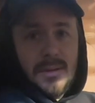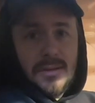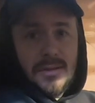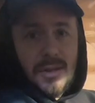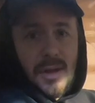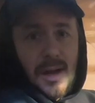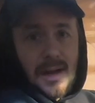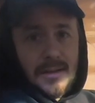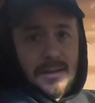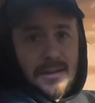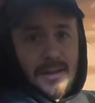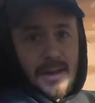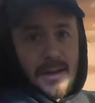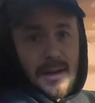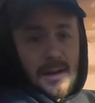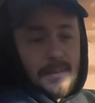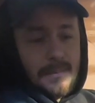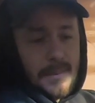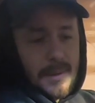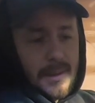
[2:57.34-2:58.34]
the stock
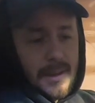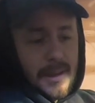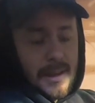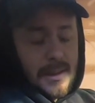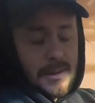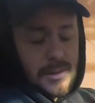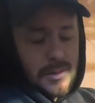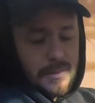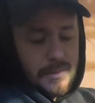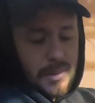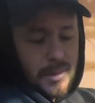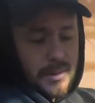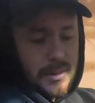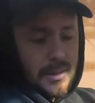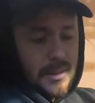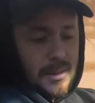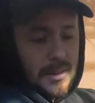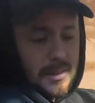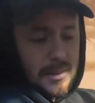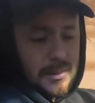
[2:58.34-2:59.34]
setup and you
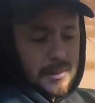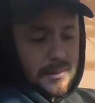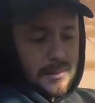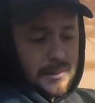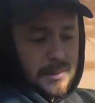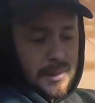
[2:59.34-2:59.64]
put the